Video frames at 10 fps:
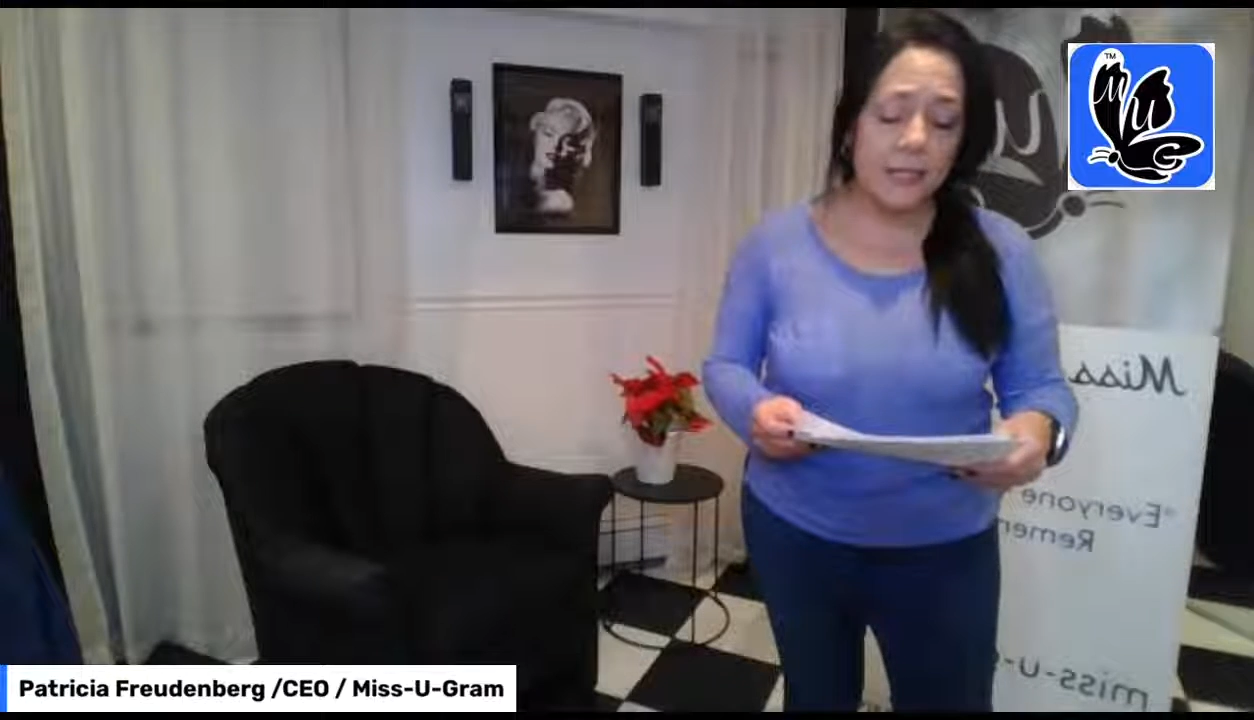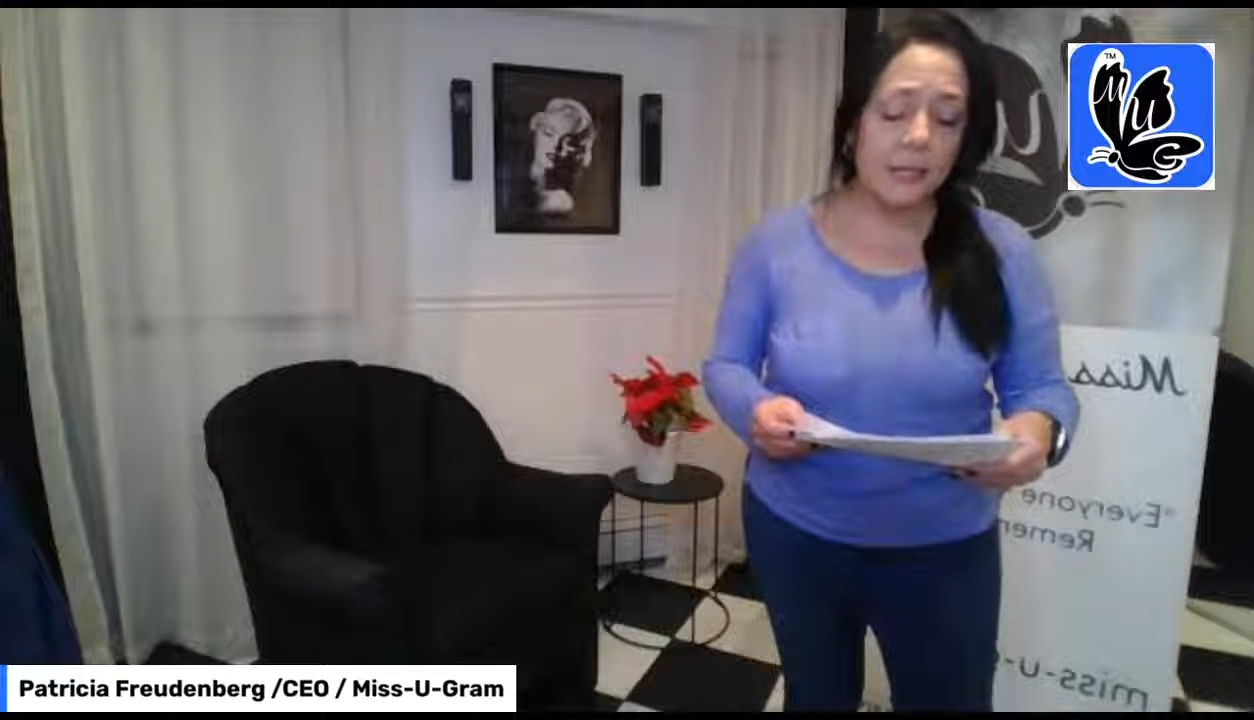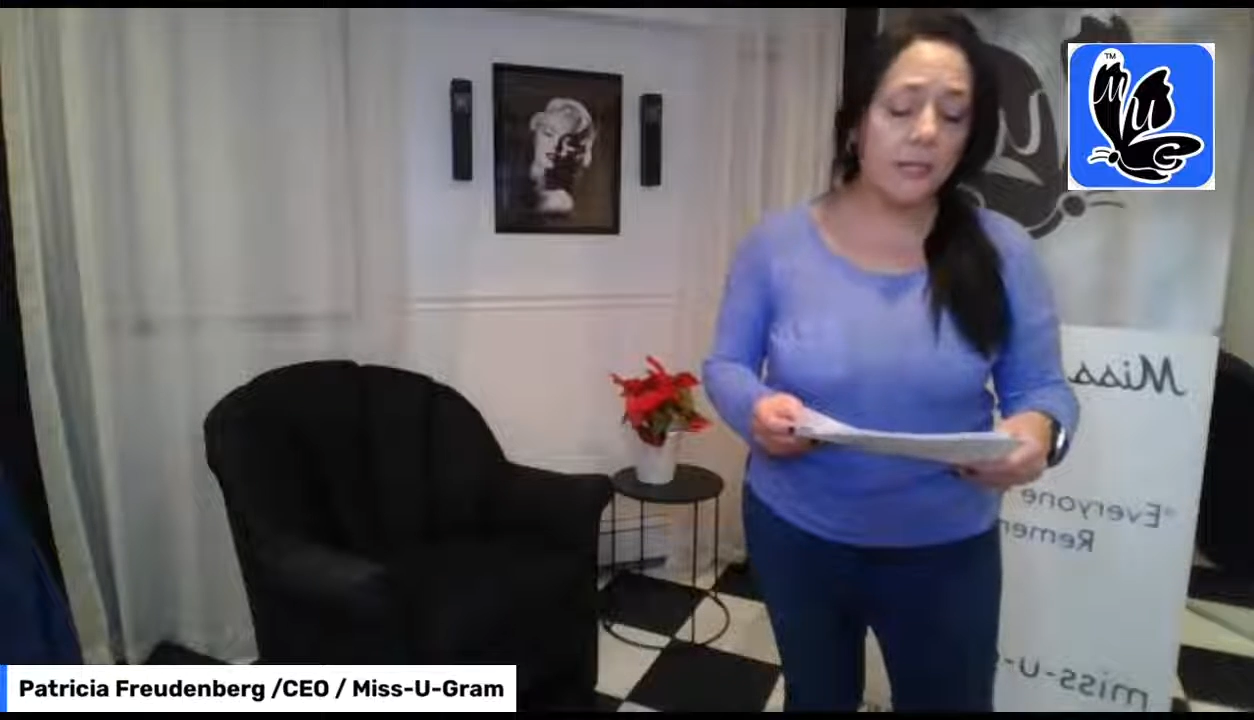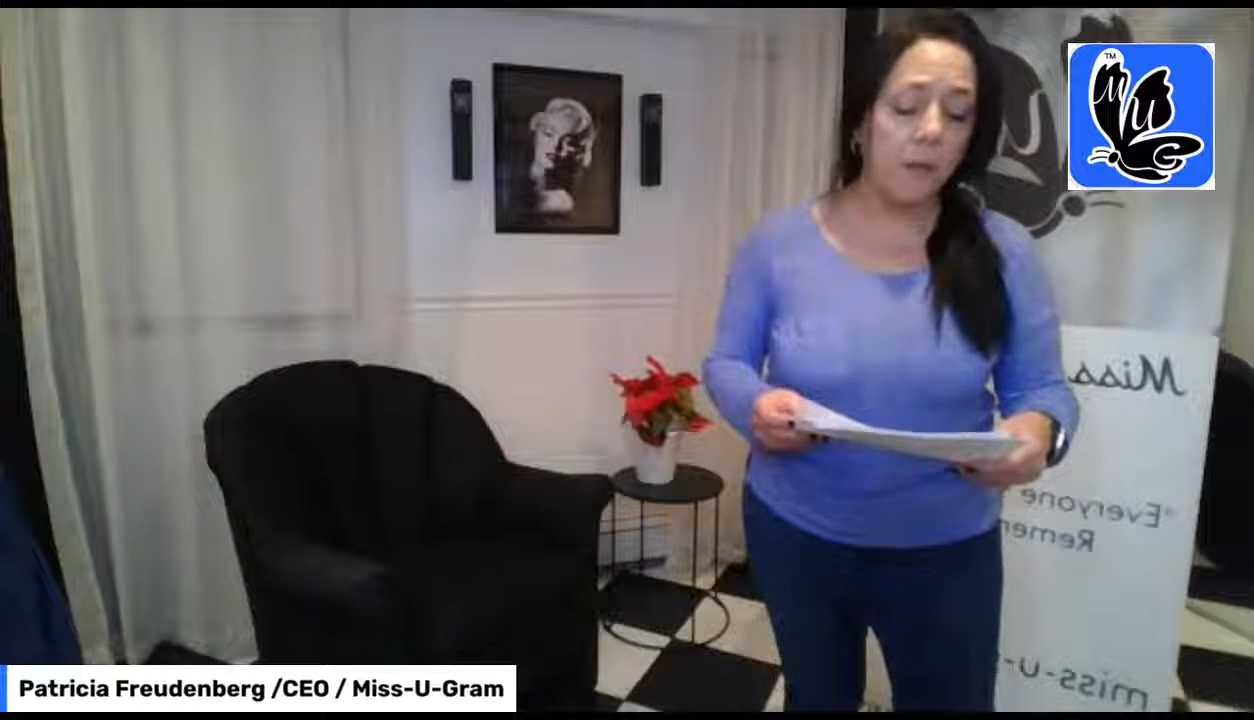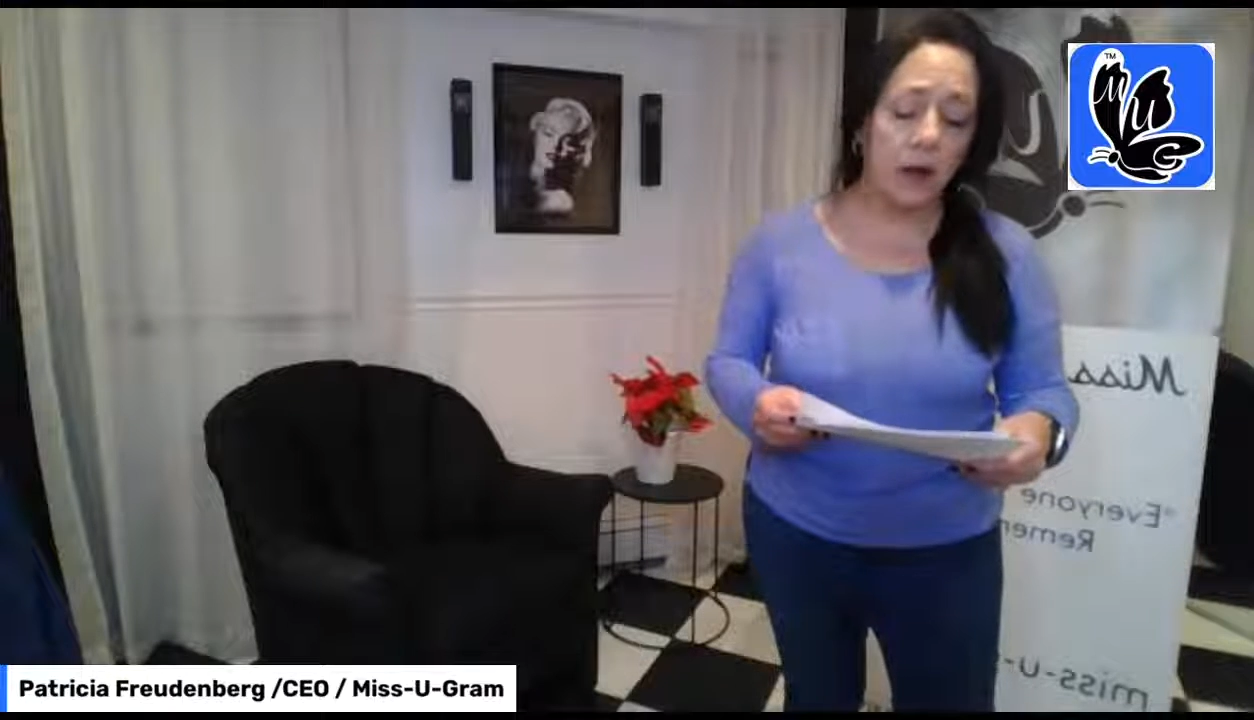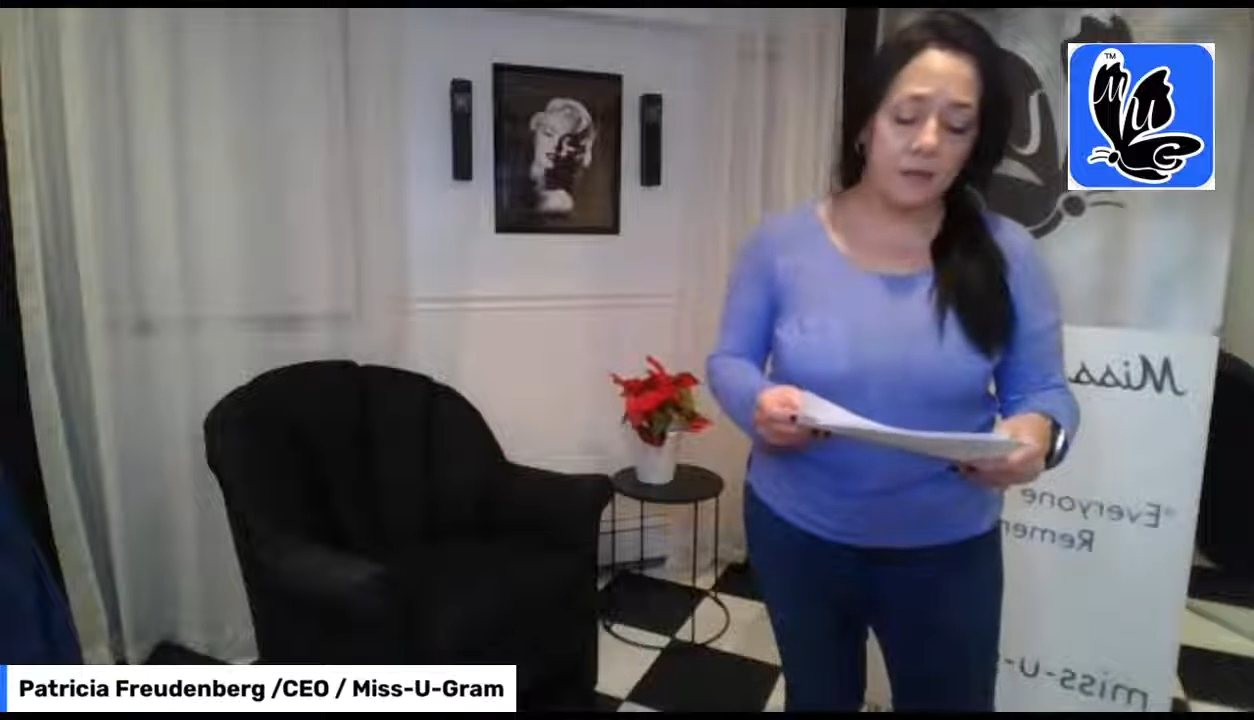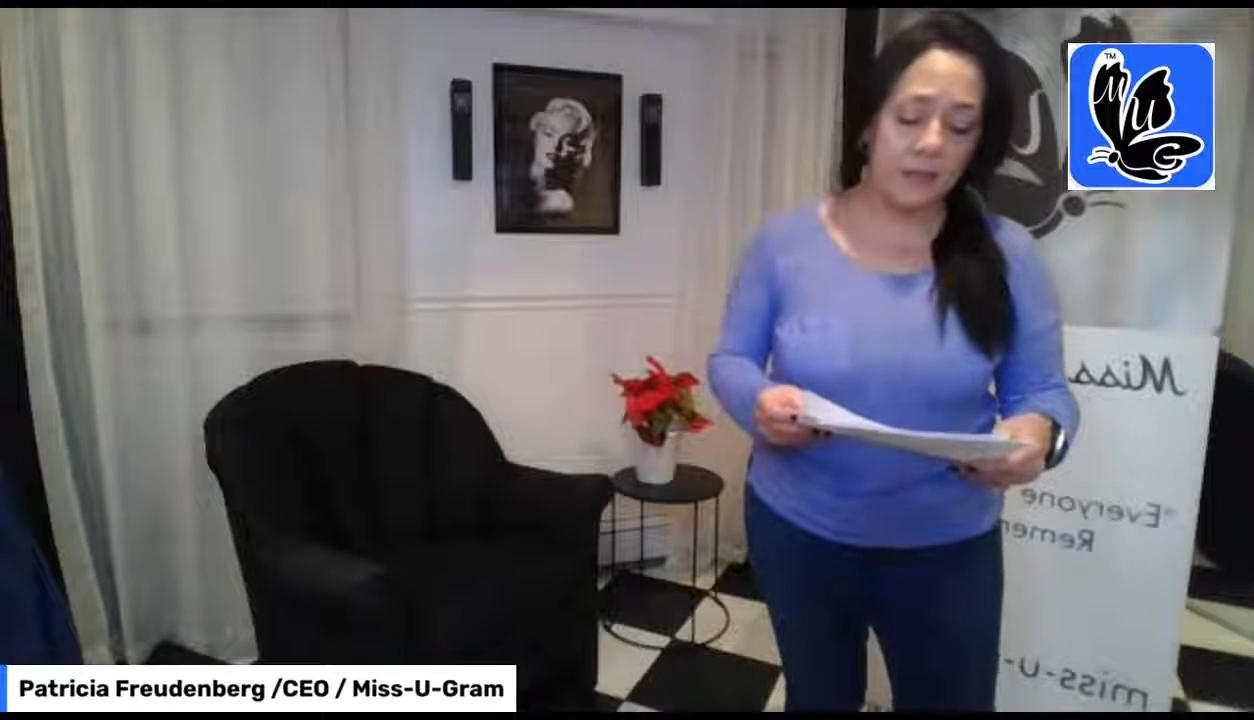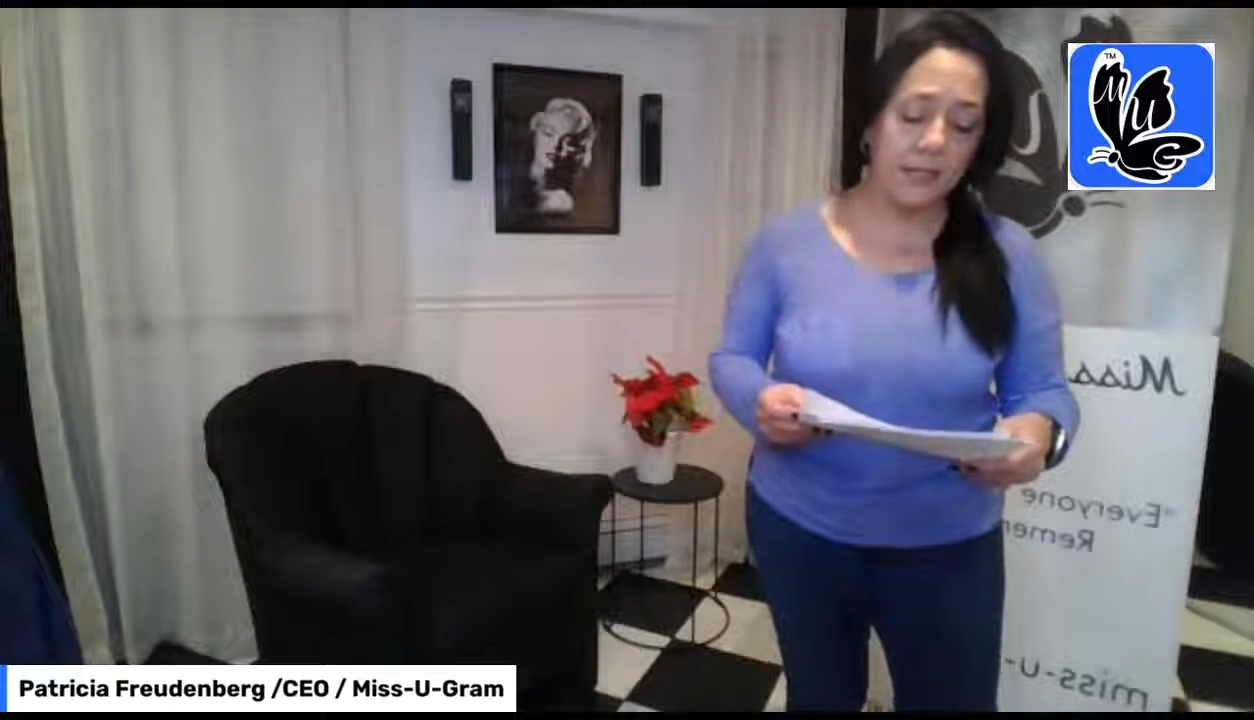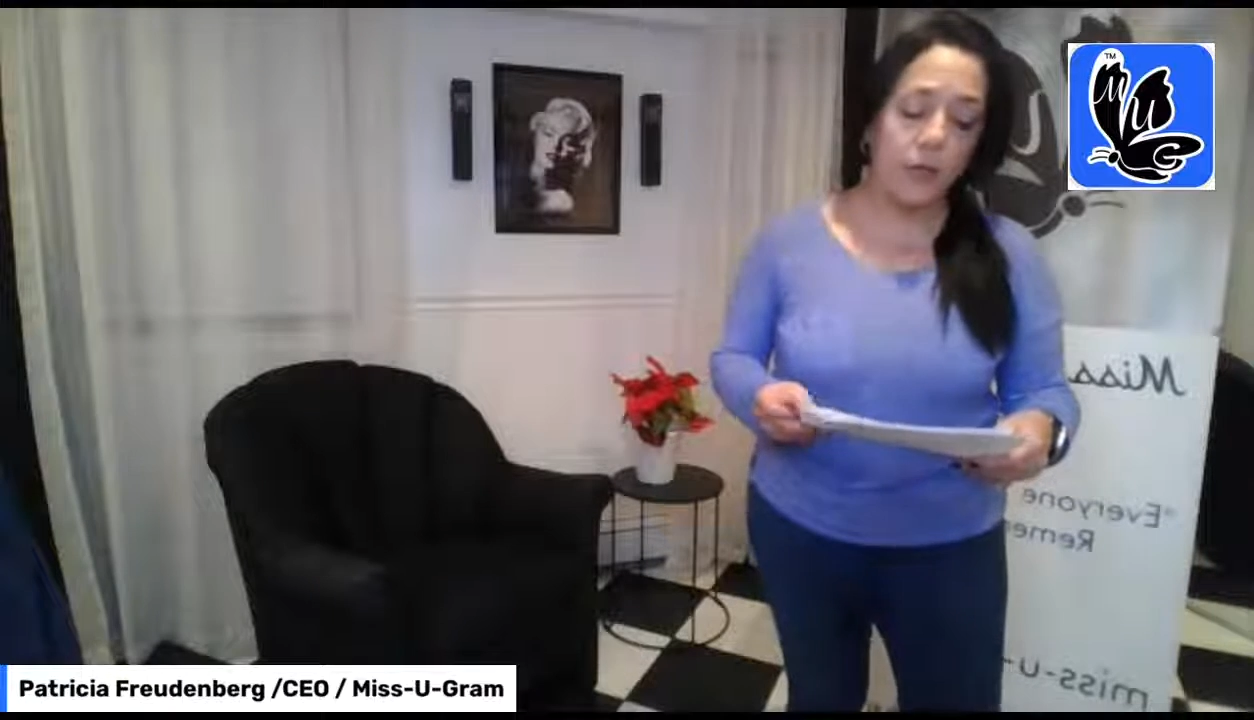and democracy,